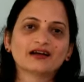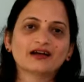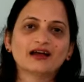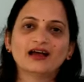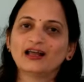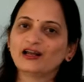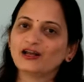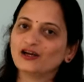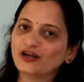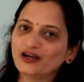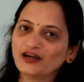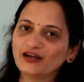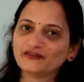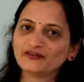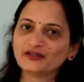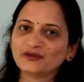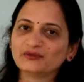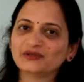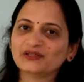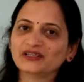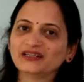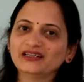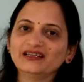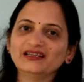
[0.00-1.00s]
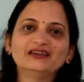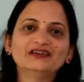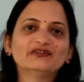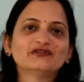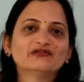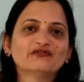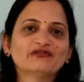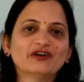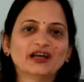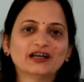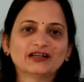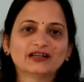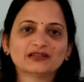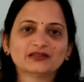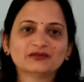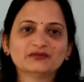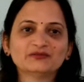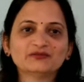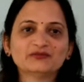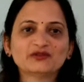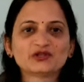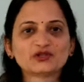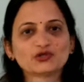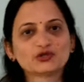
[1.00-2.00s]
Hello everybody,
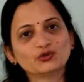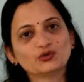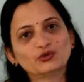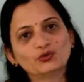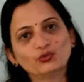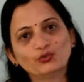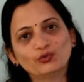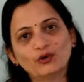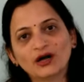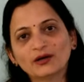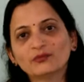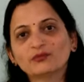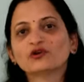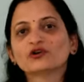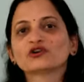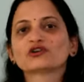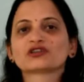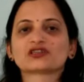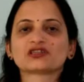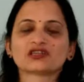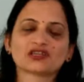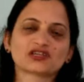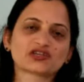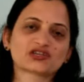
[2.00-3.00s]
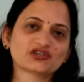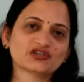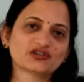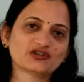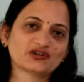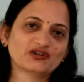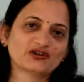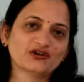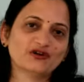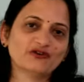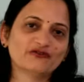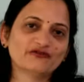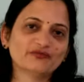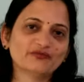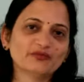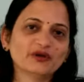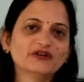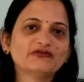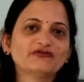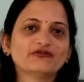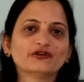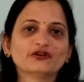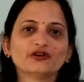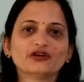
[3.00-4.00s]
welcome to one more session of Be
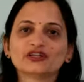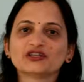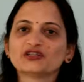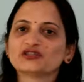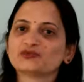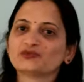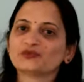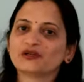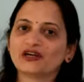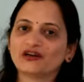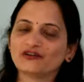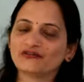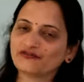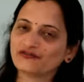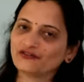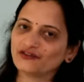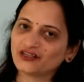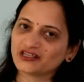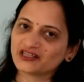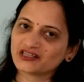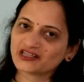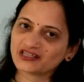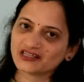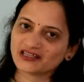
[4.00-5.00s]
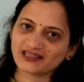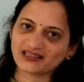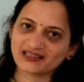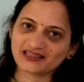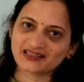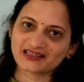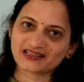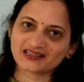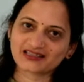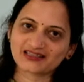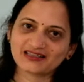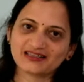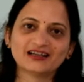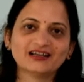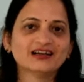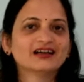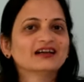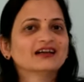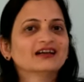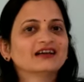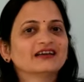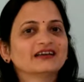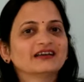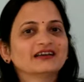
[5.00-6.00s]
Fluent to Be Affluent series.
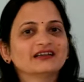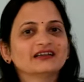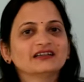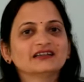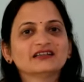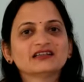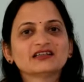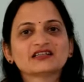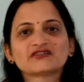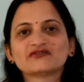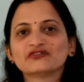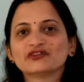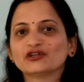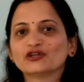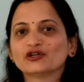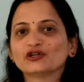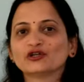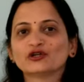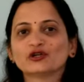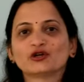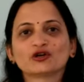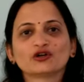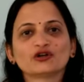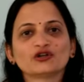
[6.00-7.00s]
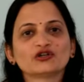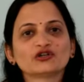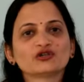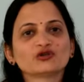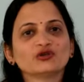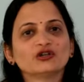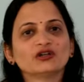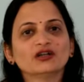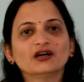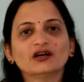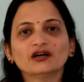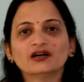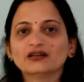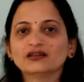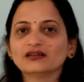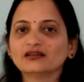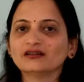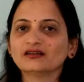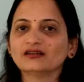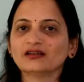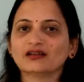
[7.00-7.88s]
In this video you are going to learn